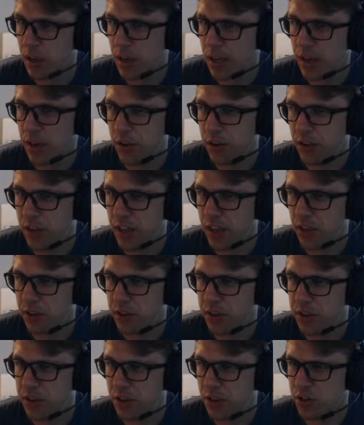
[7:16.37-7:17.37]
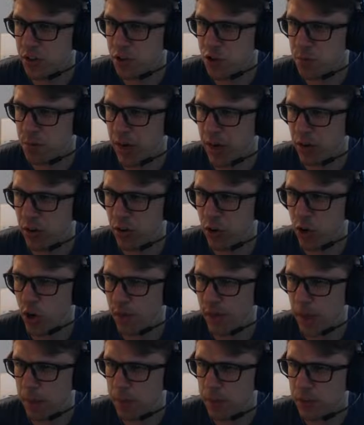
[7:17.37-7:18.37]
I don't think either of these are new, but I don't know
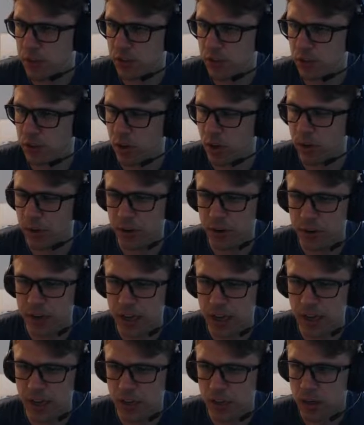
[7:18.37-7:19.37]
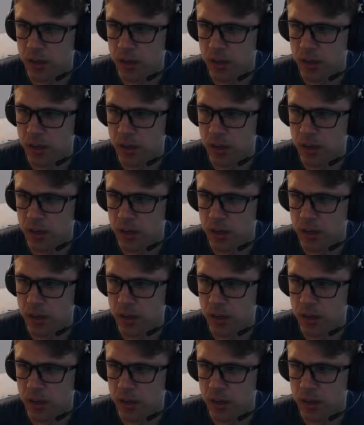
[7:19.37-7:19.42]
if I have Bassoon already or not.